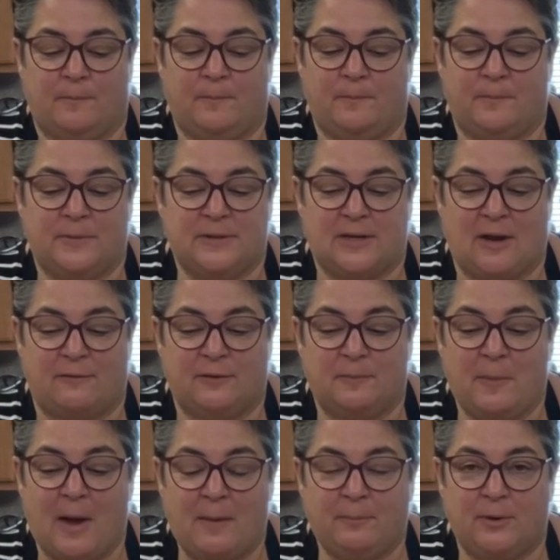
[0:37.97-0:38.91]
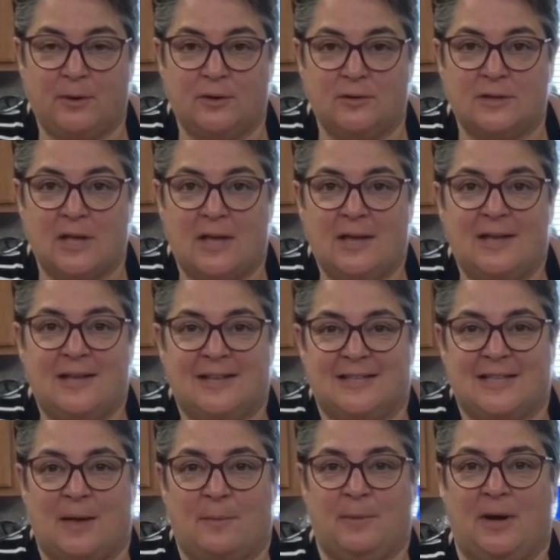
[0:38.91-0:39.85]
stuffed peppers
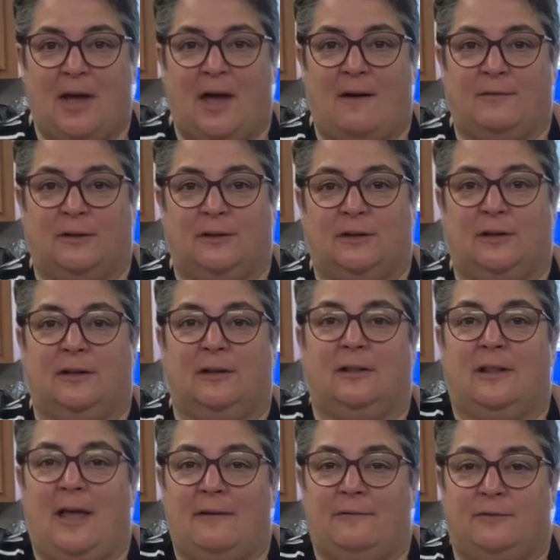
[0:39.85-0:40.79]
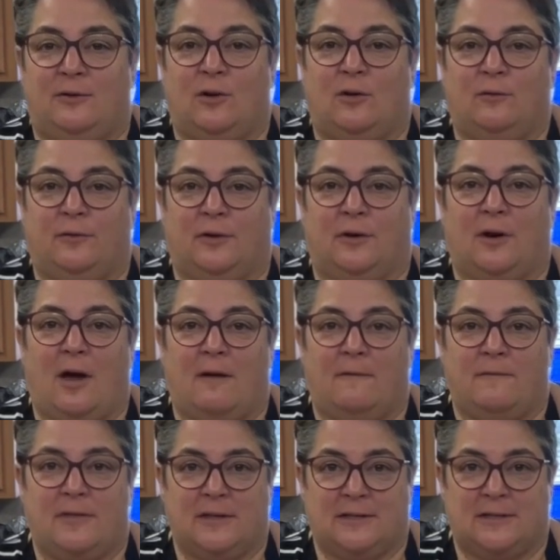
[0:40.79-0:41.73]
because I'm going to have a little leftover
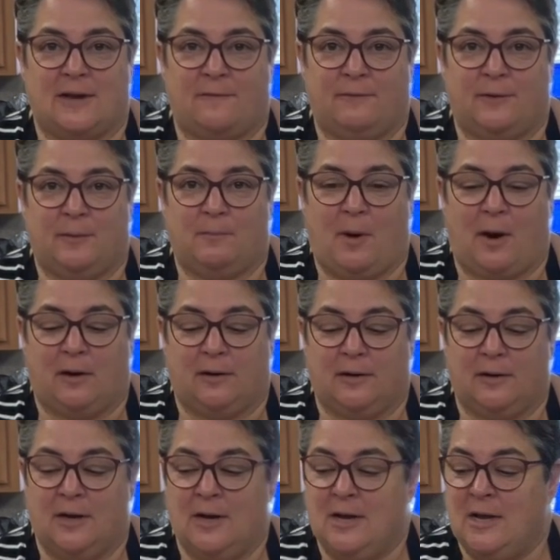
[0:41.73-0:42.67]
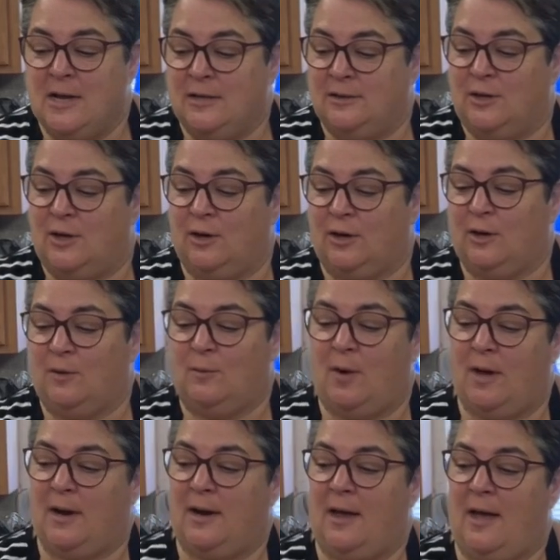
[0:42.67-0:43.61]
of the stuffing part. So you're going to
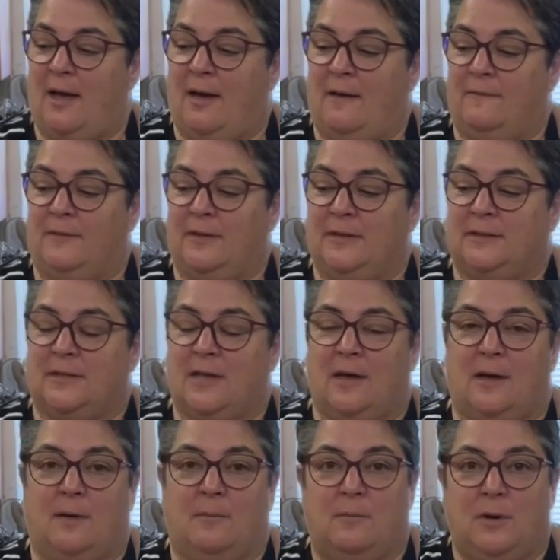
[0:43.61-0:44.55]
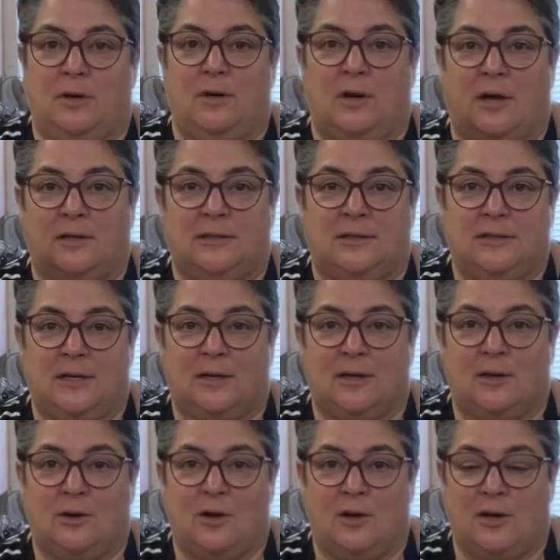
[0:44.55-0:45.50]
want to have some nonstick
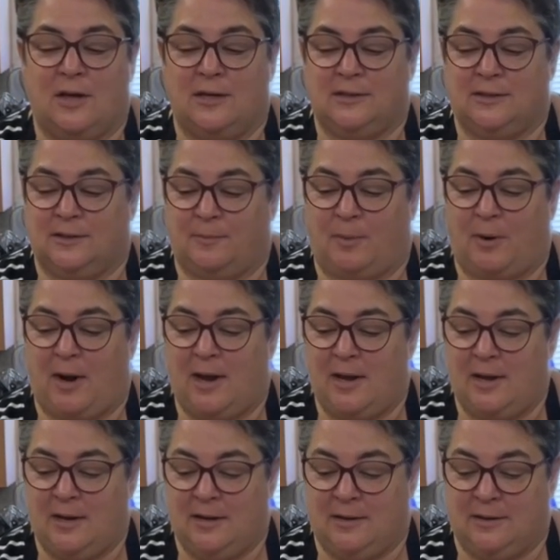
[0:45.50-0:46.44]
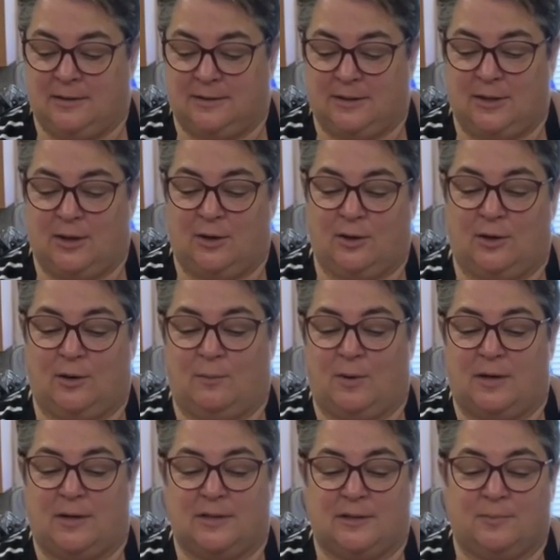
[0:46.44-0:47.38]
cooking spray. So you're going to
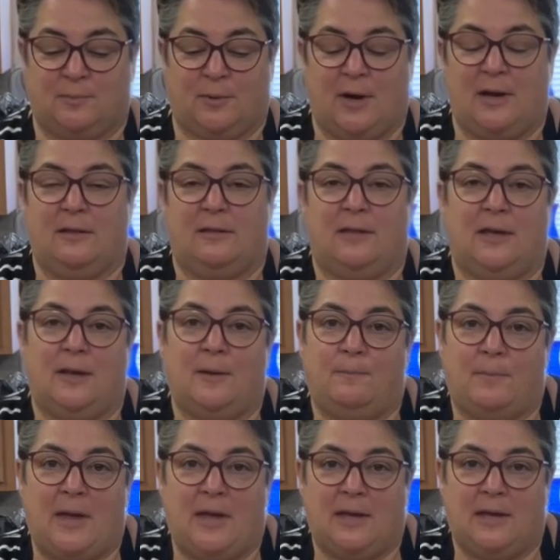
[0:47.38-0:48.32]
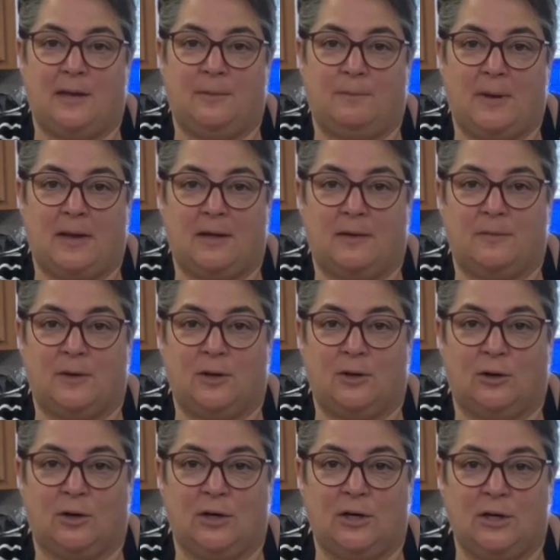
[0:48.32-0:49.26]
want to spray the baking pan that
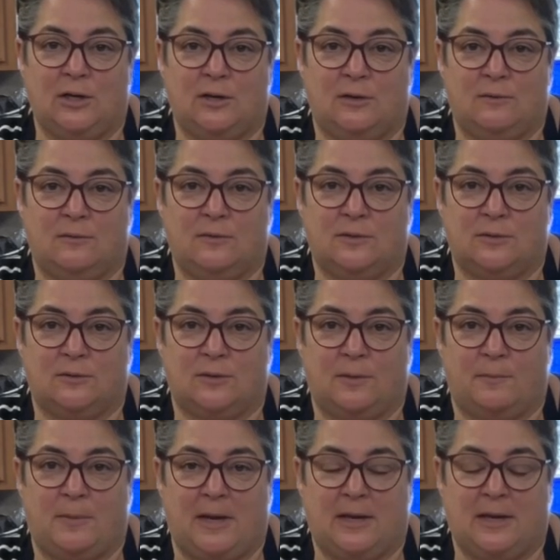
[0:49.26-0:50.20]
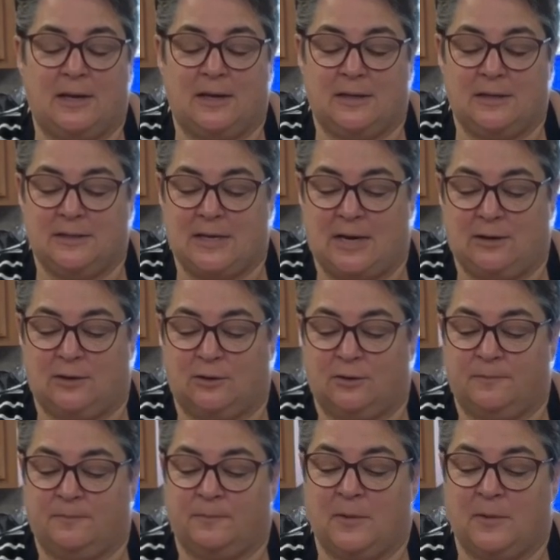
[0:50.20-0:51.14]
you're going to use, or the baking
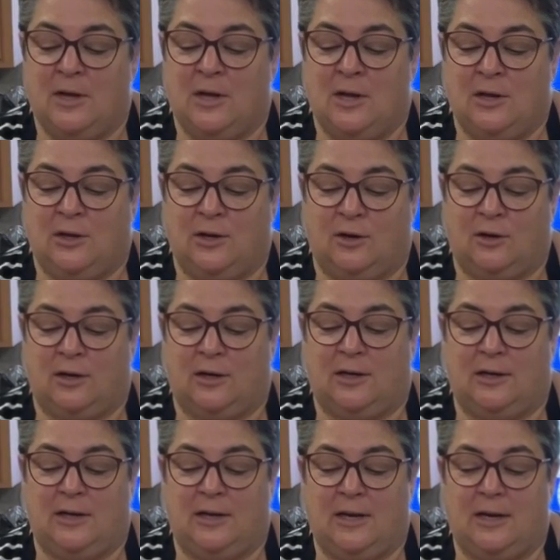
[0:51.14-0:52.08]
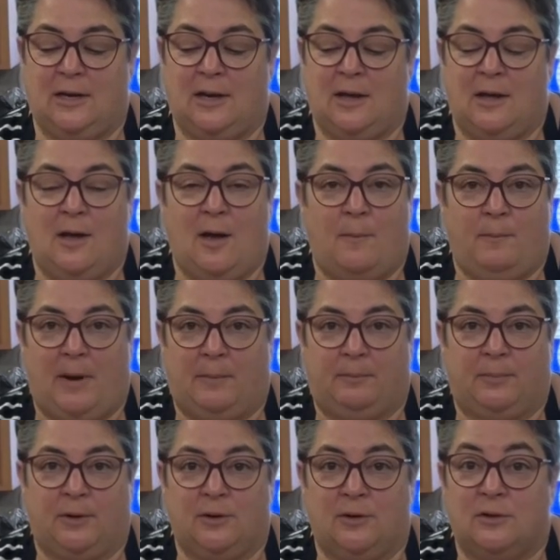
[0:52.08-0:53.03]
container. You're going to need
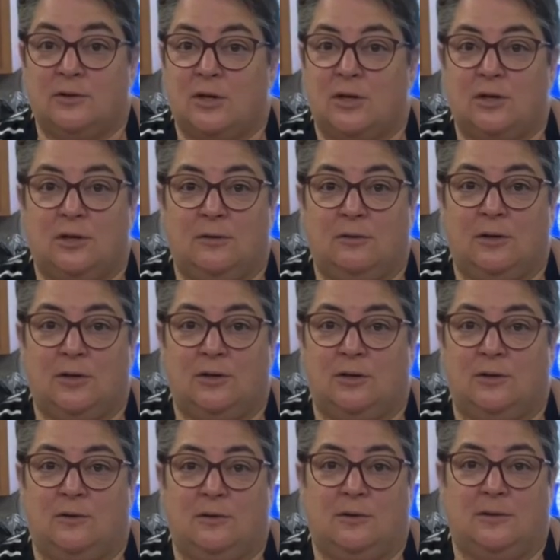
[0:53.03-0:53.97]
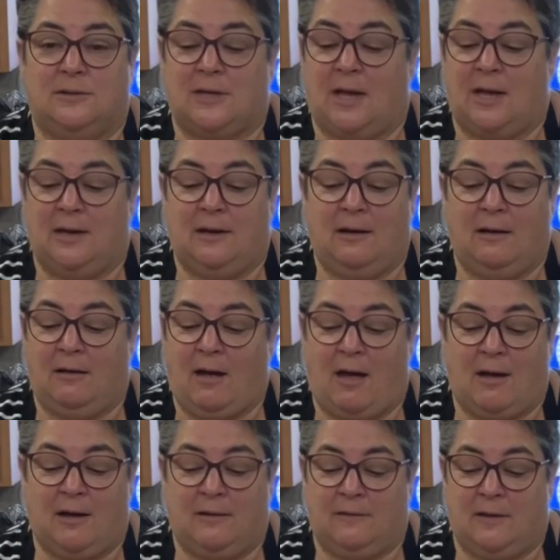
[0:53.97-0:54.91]
peppers. You can use any
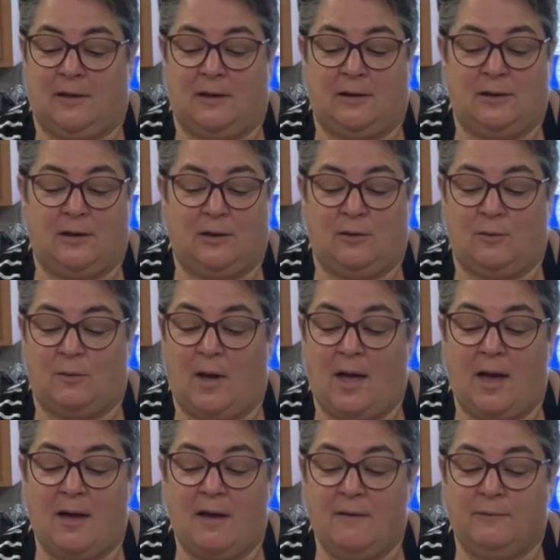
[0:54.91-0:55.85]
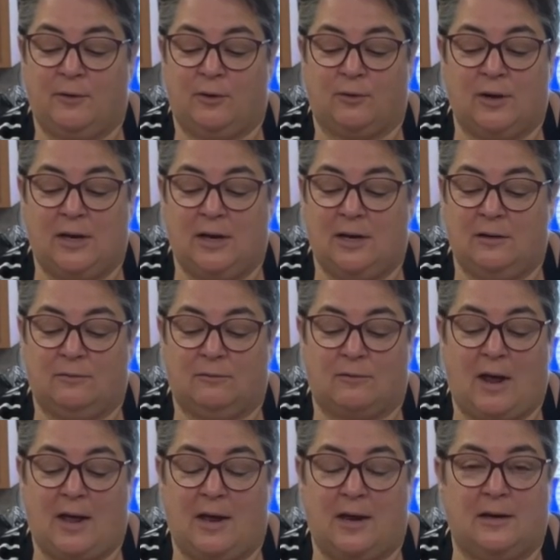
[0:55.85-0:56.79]
kind that you have: green,
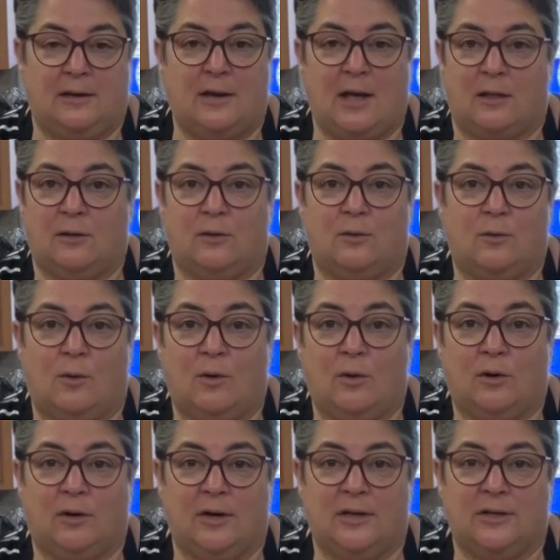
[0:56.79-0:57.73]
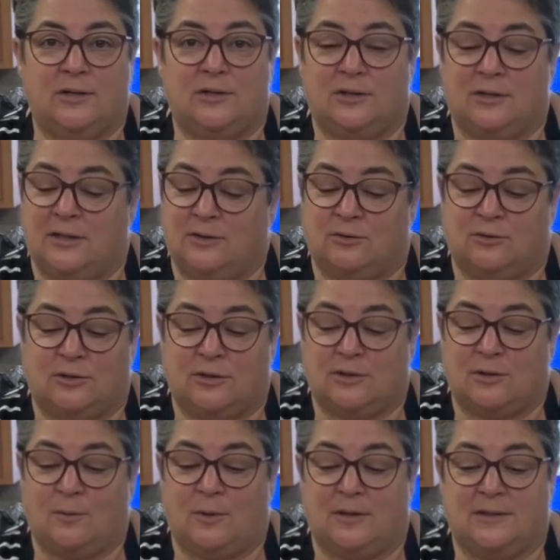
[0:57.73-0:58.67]
red, yellow, orange. These are just
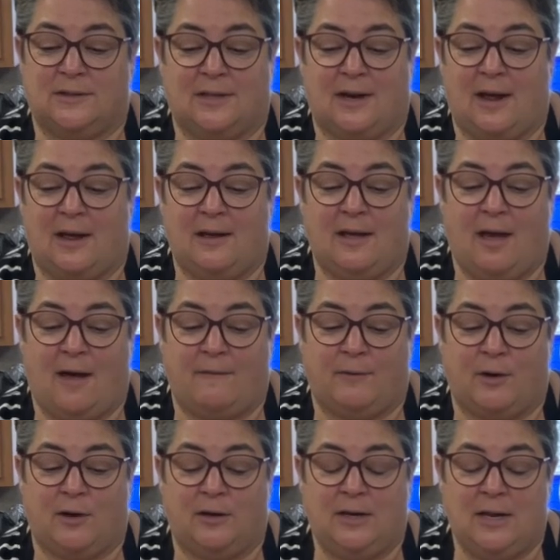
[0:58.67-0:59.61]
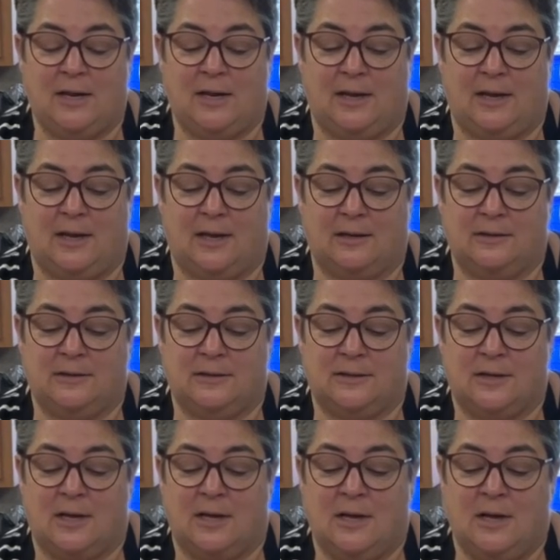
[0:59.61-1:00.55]
the ones that I have on hand.
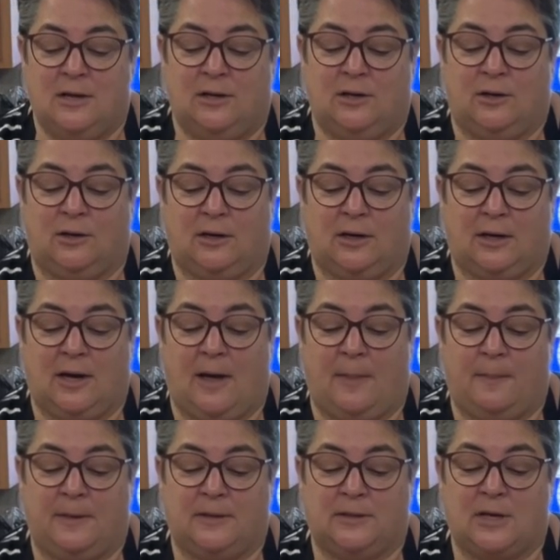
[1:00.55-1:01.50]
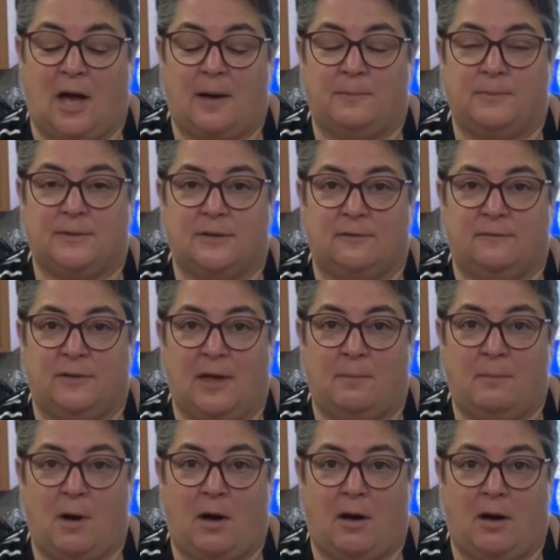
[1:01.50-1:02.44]
You're going to cut the tops of
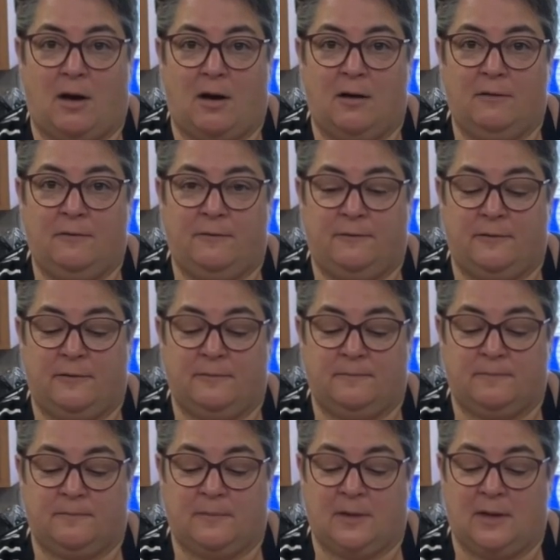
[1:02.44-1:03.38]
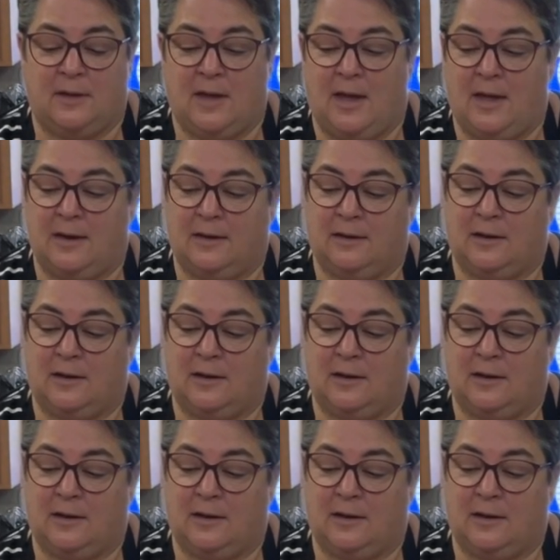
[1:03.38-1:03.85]
them off and